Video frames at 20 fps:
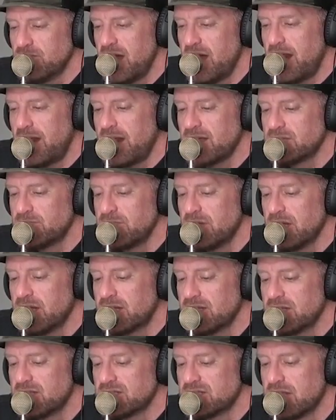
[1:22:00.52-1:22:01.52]
that
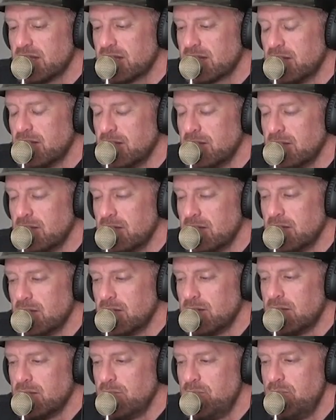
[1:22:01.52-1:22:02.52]
aspect is like,
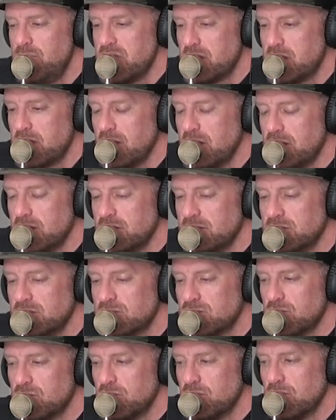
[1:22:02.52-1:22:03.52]

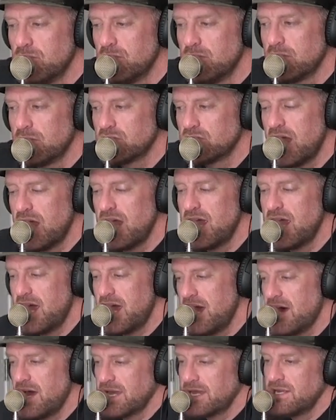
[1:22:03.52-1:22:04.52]
because
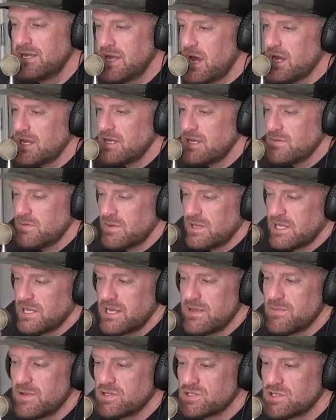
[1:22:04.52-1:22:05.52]
I get
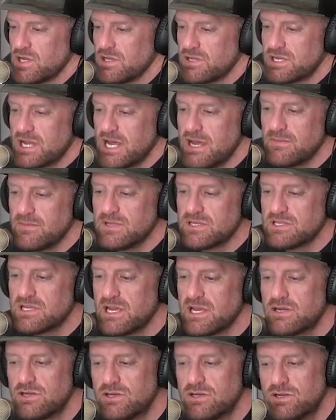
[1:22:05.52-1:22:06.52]
emails all the time. It's
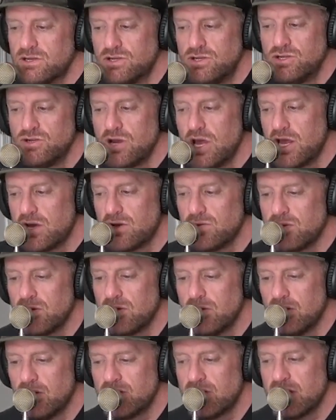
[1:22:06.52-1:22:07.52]
like, dude, I don't
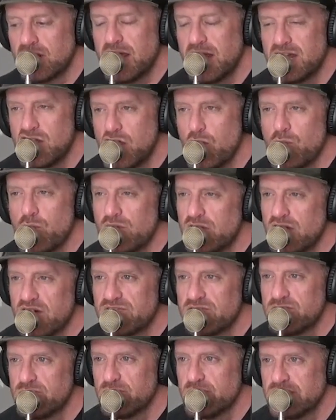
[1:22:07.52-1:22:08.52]
think I know
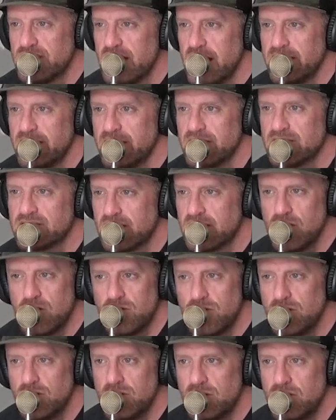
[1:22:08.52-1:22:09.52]
enough to attend. It's like,
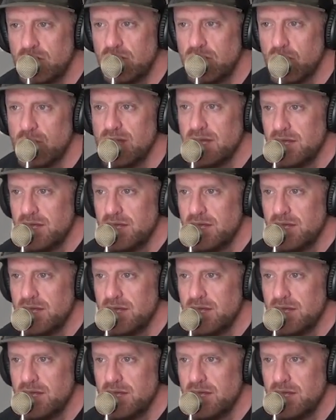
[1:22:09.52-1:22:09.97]
no.